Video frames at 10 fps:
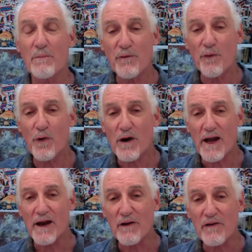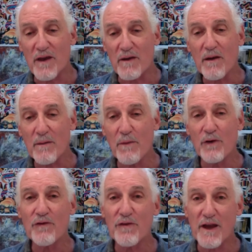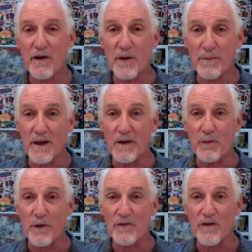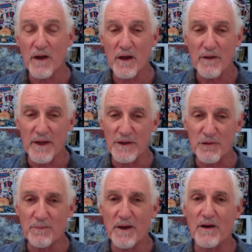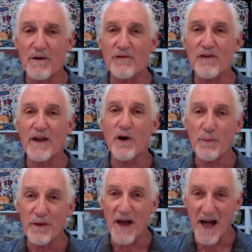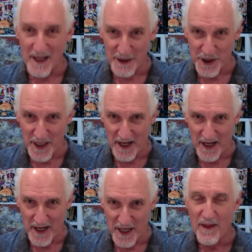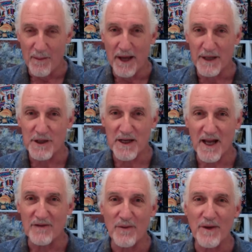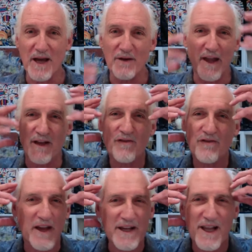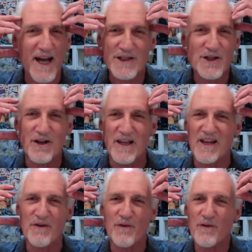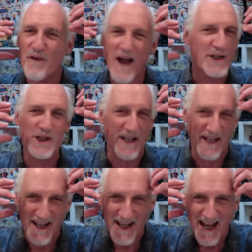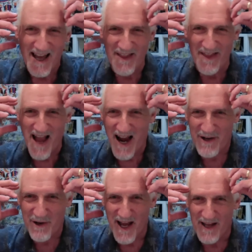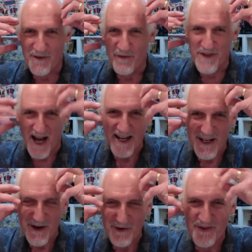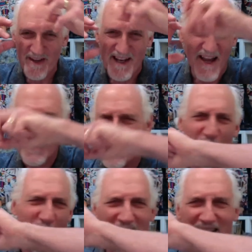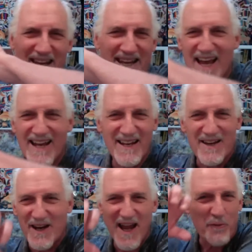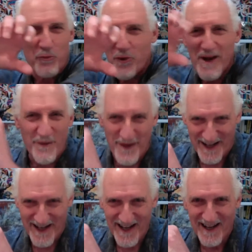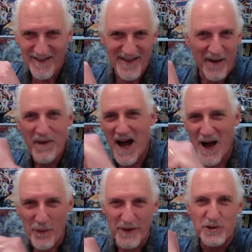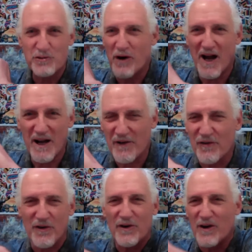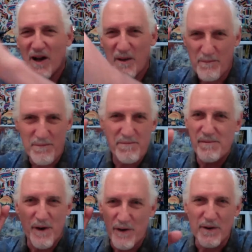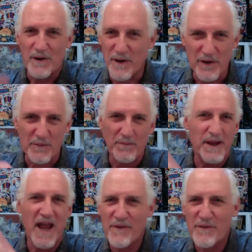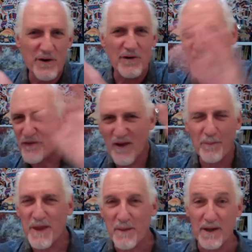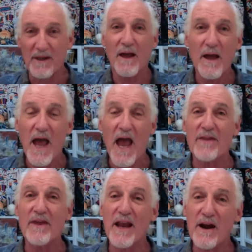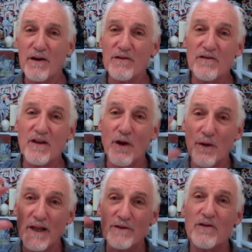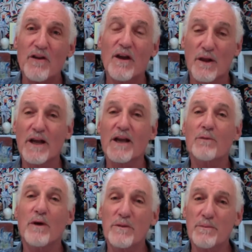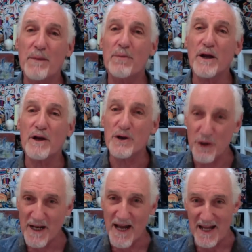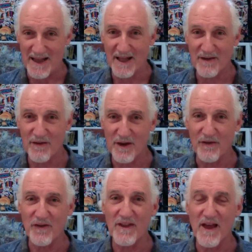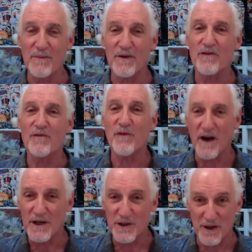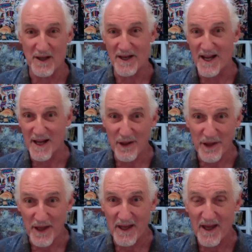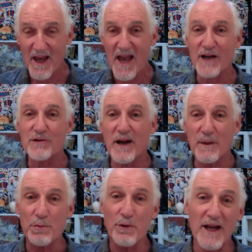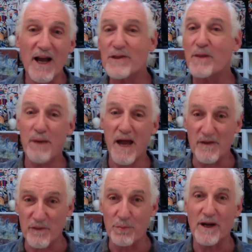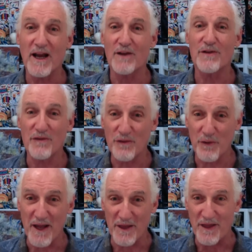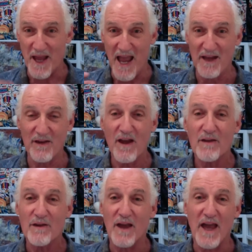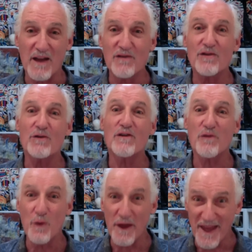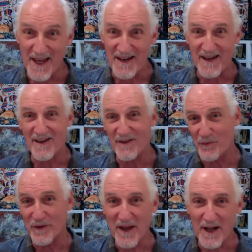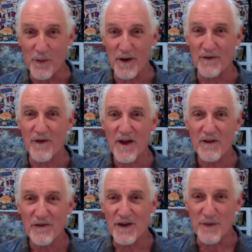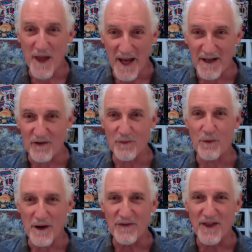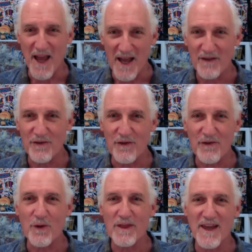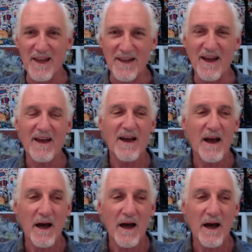Before Erickson, most therapy was the treatment of psychopathology. the patient has kind of like psychological infection, yeah. and the doctor had to diagnose it, go in and get it and get rid of it somehow, drugs or behavior or something. But and then Erickson said, no, let's look at what people are good at. Let's see them as functional and healthy and try to bring out the best, bring out the strength. The answer is within. Title one of Steve Langton's books, The Answer is Within.